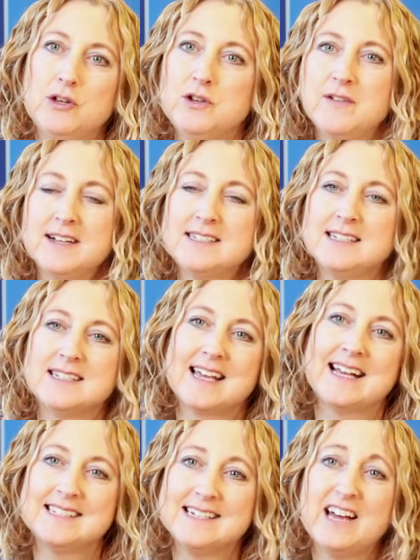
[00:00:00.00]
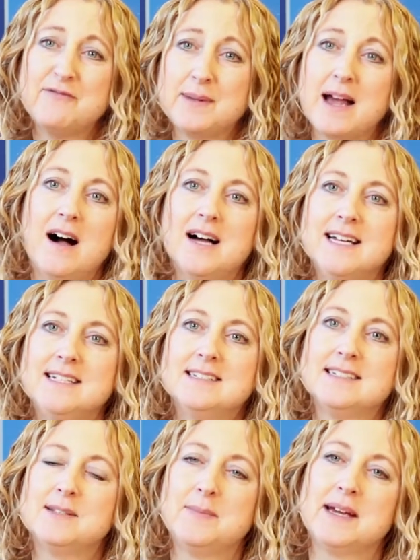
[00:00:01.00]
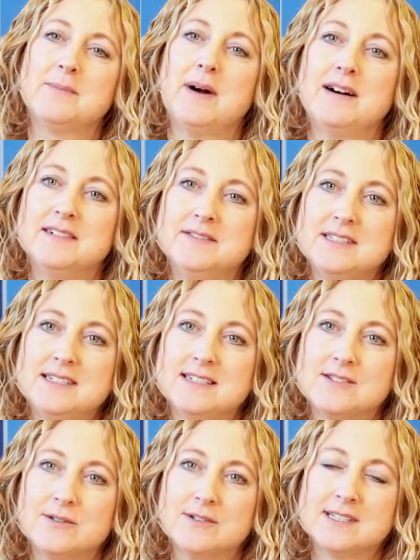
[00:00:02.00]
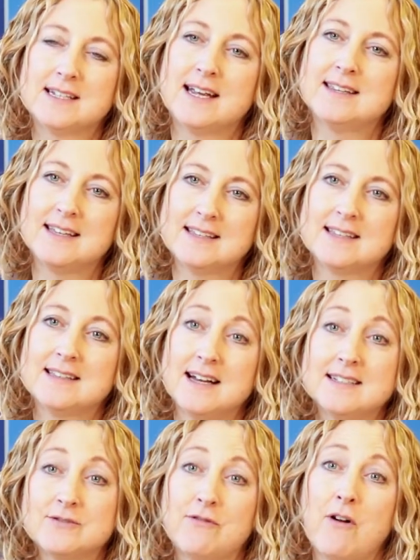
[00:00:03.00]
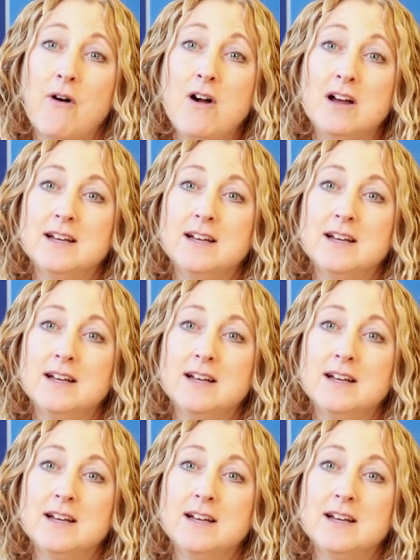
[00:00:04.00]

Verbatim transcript: universities are getting left behind is a big part of the discourse, and I think that that's wrong.